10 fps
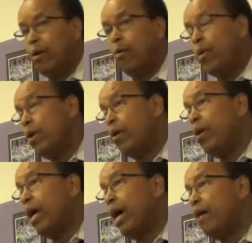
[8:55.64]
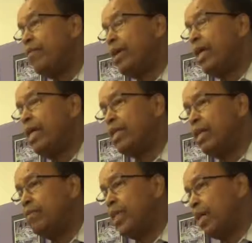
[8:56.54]
We all have
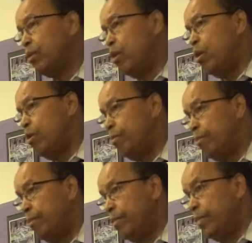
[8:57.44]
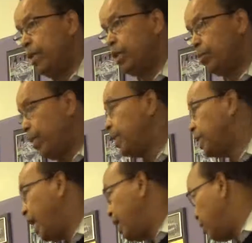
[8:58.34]
relatives at home,
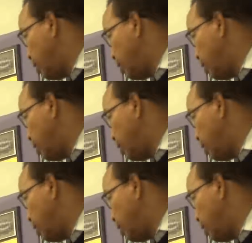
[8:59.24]
especially